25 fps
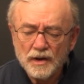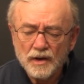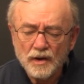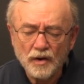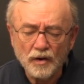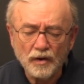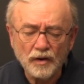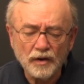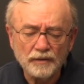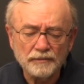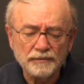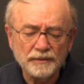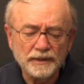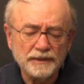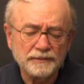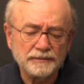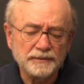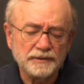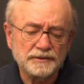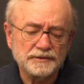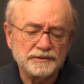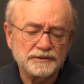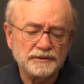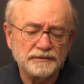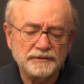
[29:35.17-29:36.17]
all
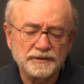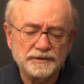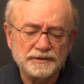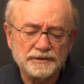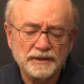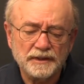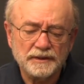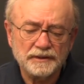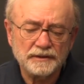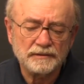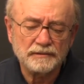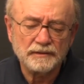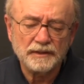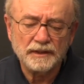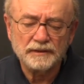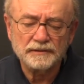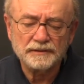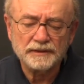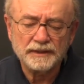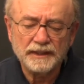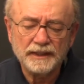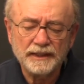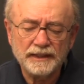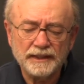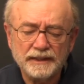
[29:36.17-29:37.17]
members of this
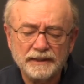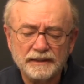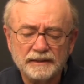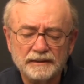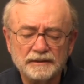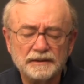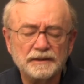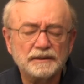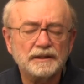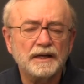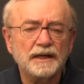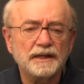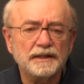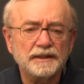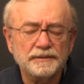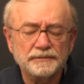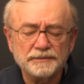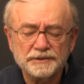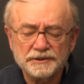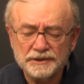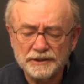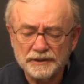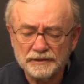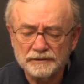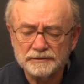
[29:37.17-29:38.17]
underground gang and deny them
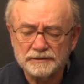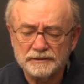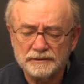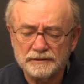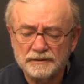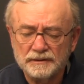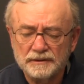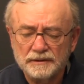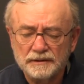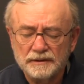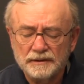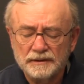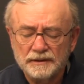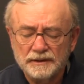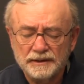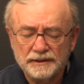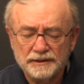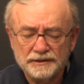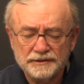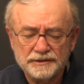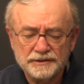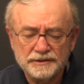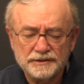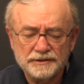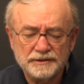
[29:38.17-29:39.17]
shelter and
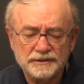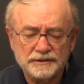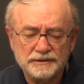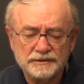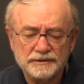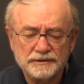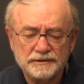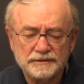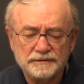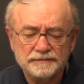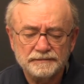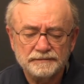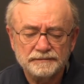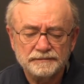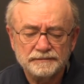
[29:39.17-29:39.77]
assistance.